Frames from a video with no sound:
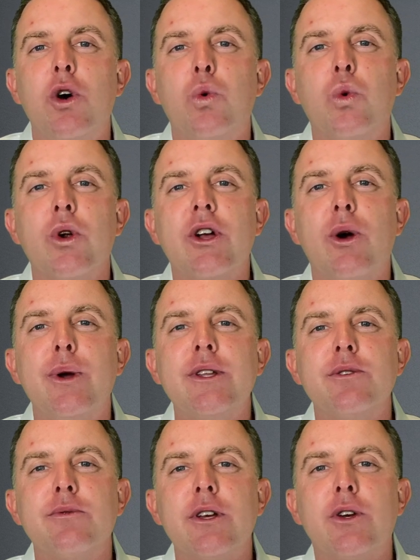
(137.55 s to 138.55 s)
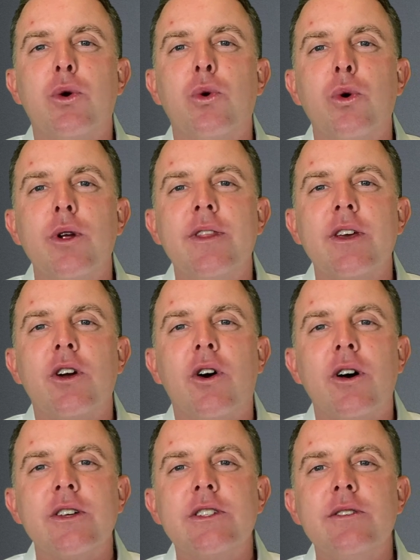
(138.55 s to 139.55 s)
we're going to record the
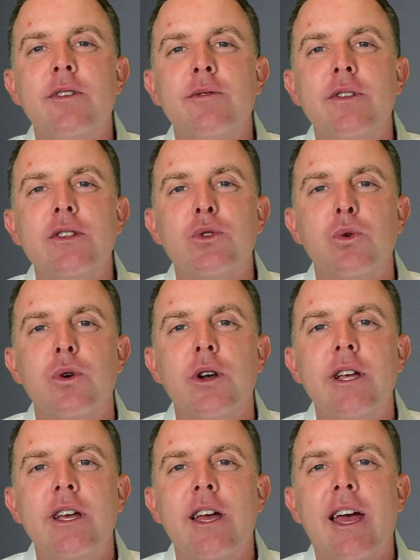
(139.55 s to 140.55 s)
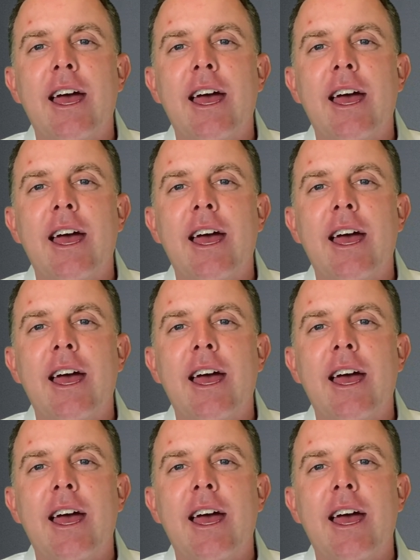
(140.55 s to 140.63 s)
cost of inventory